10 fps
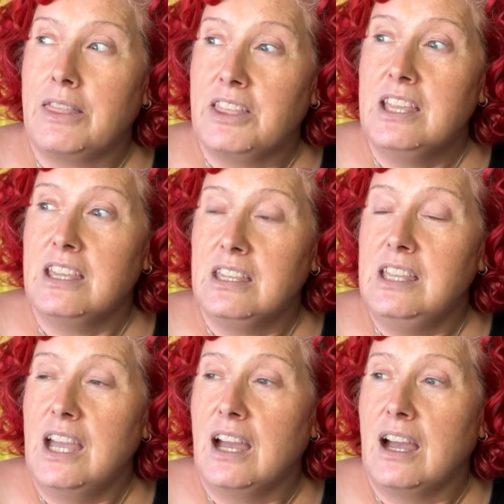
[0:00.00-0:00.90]
I
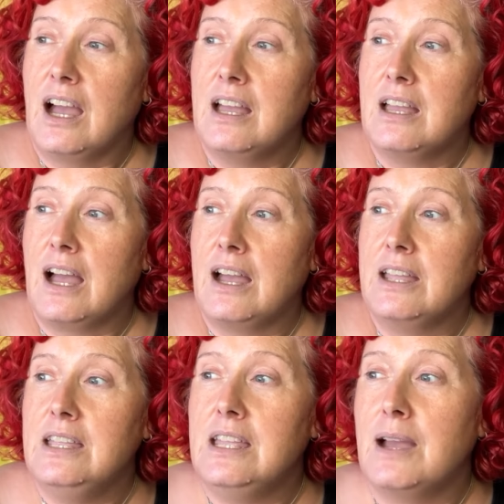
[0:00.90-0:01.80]
think, yeah,
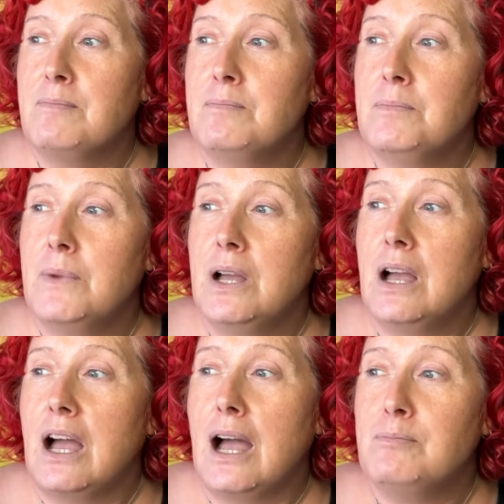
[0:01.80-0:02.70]

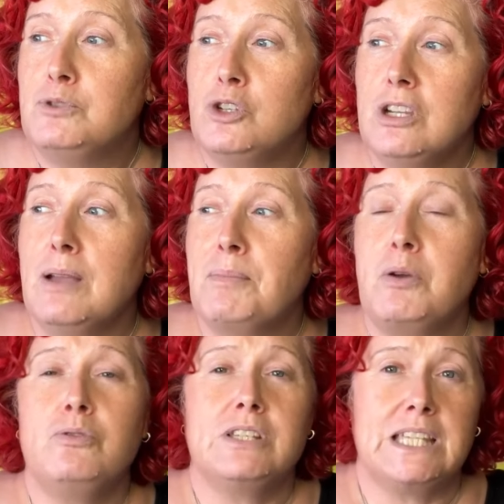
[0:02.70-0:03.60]
I'm doing
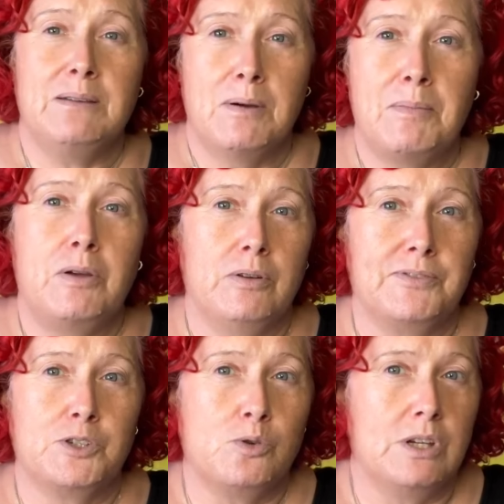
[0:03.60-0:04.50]
about the same
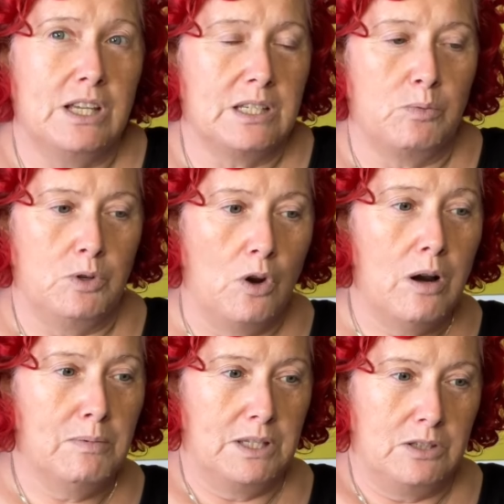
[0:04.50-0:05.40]
amount of sewing as I
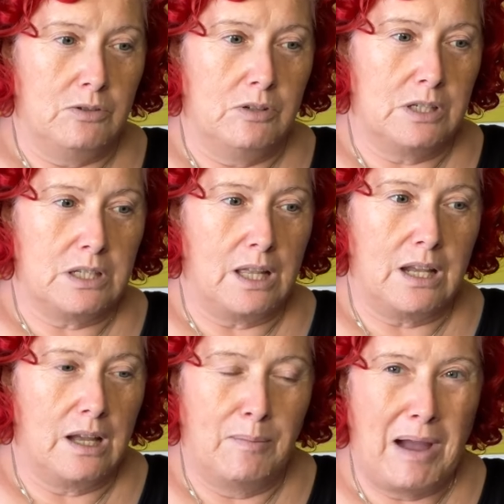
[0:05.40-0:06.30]
would normally do,
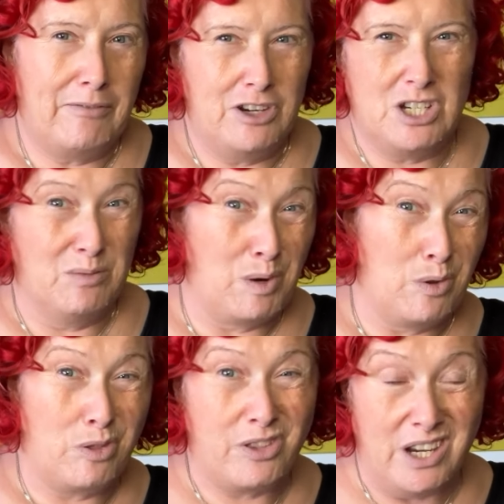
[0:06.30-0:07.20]
because like I'm
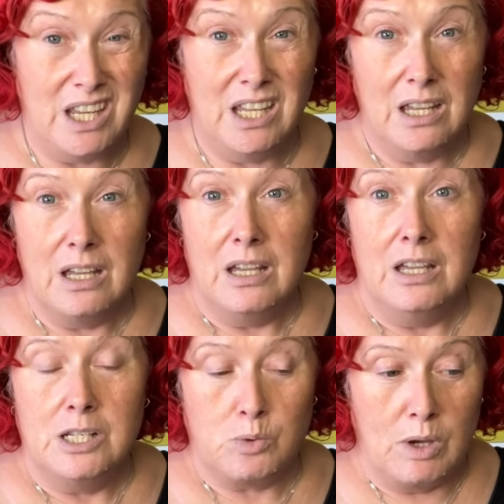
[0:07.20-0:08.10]
averaging about 3
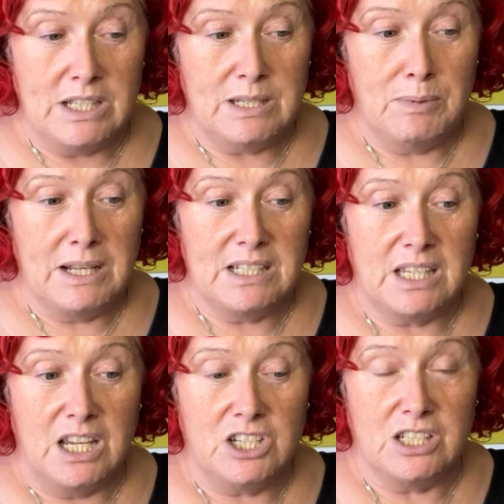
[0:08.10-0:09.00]

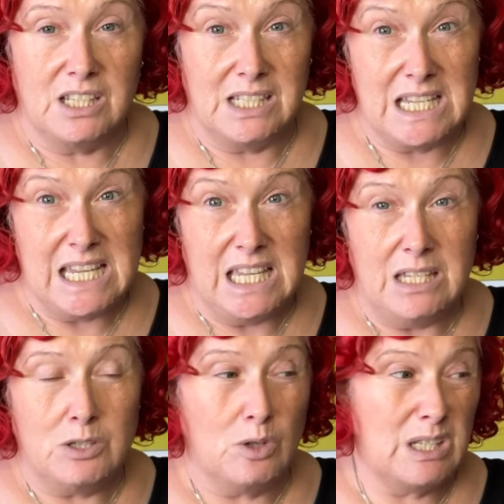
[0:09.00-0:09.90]
20-minute sessions a
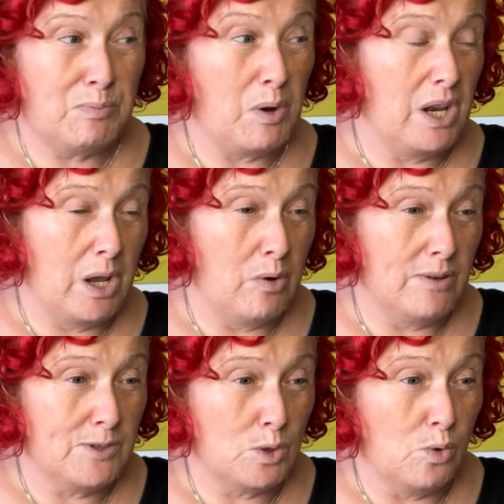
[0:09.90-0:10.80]
day, so that's about an
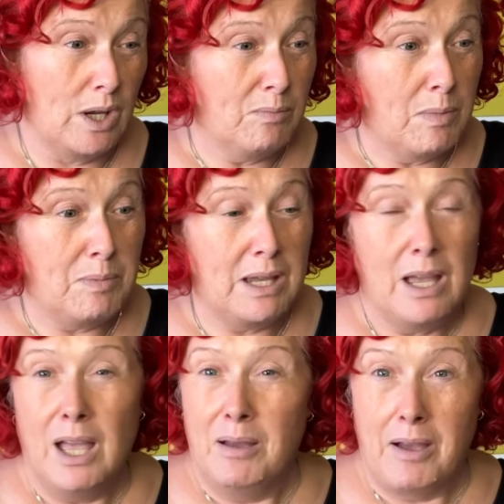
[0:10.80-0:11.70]
hour of sewing.
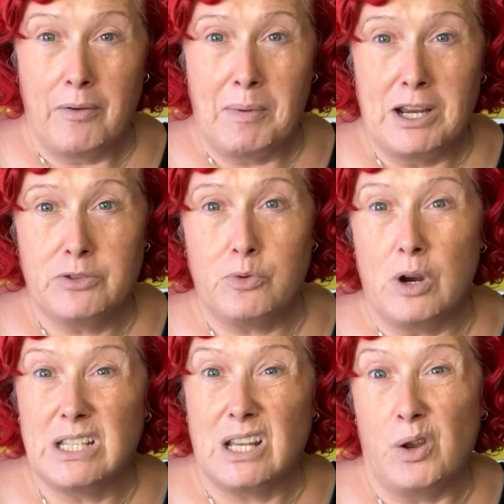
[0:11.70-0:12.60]
Maybe if I manage
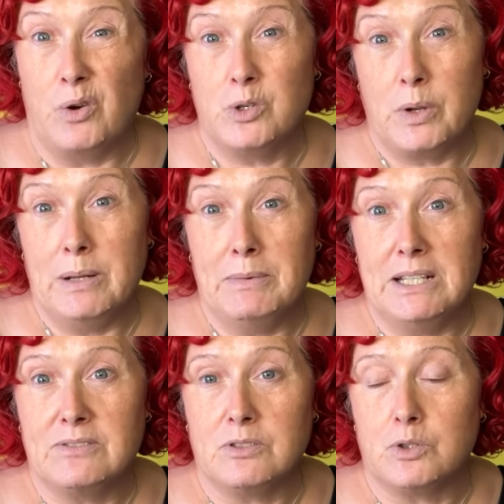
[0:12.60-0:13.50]
4, that's an hour and
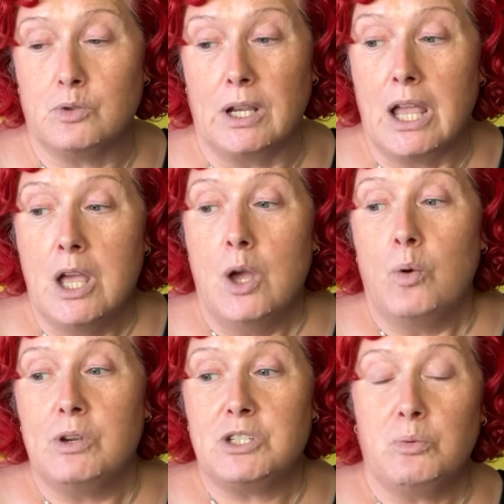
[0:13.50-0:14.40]
20 minutes of sewing,
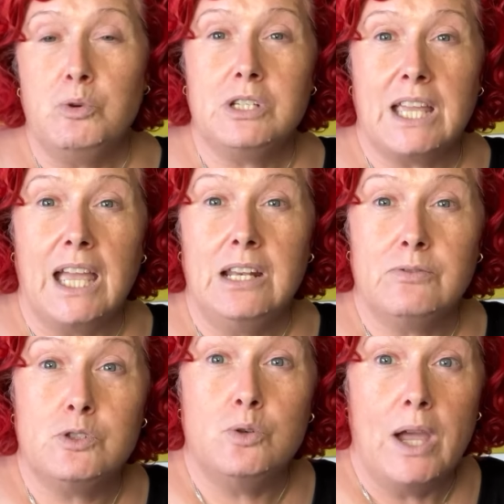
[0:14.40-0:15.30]
which I would
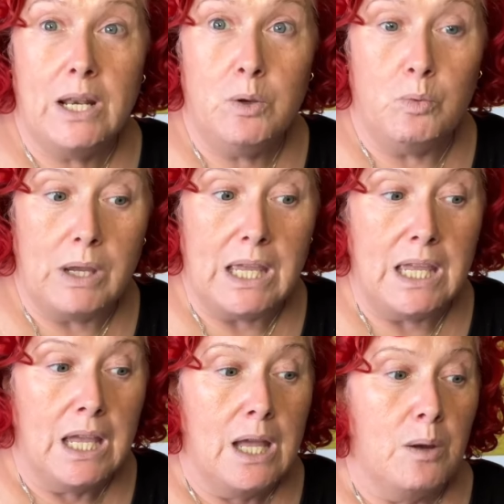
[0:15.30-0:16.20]
kind of do
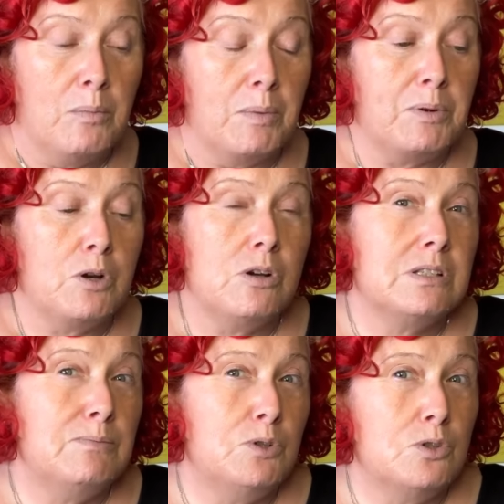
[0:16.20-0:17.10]
anyway. But
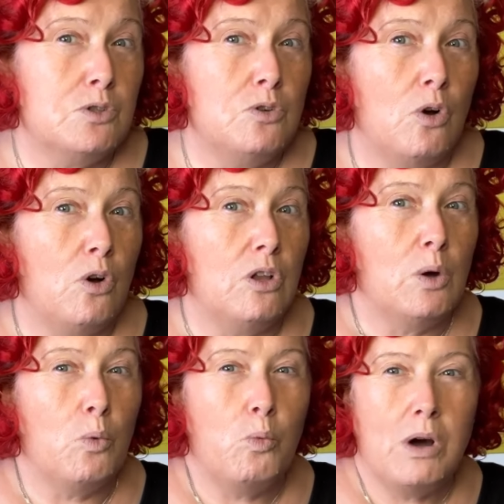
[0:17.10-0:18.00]
because I'm not doing it
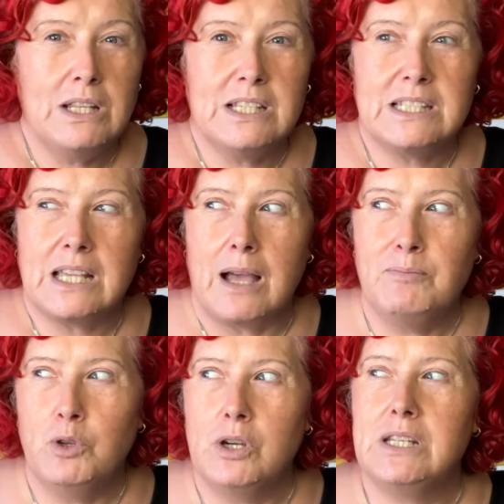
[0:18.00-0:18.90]
all at once,
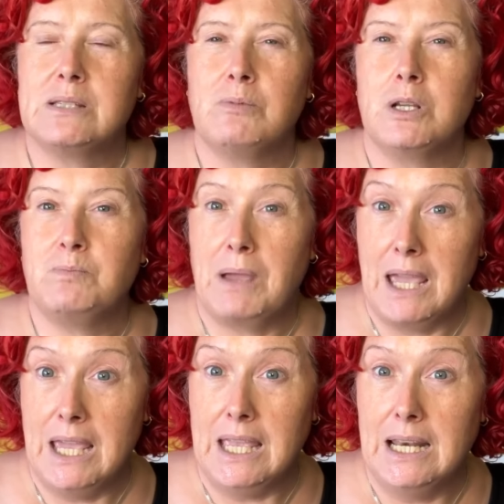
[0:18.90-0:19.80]
I'm not in as
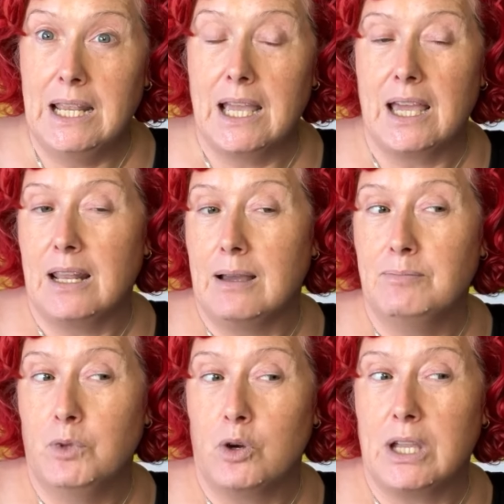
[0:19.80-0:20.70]
much pain and
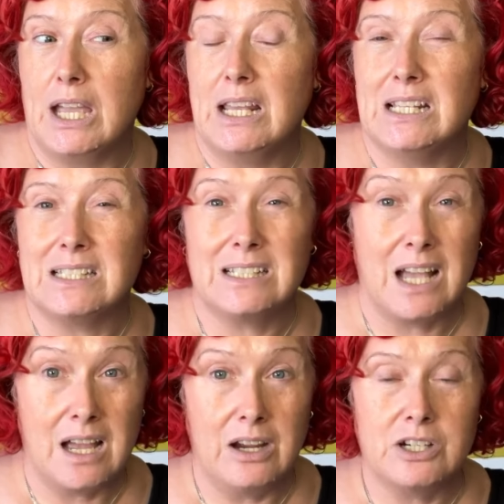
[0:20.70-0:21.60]
I'm not getting
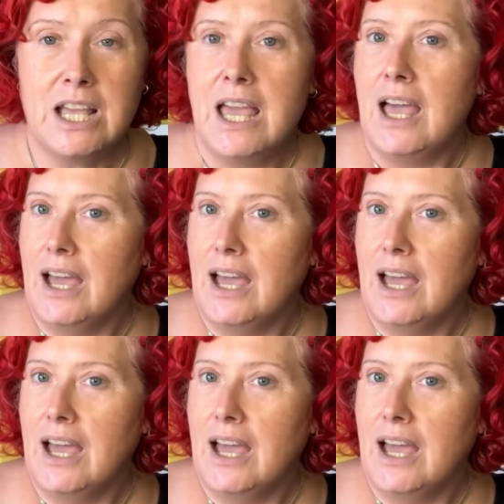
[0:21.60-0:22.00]
as tired,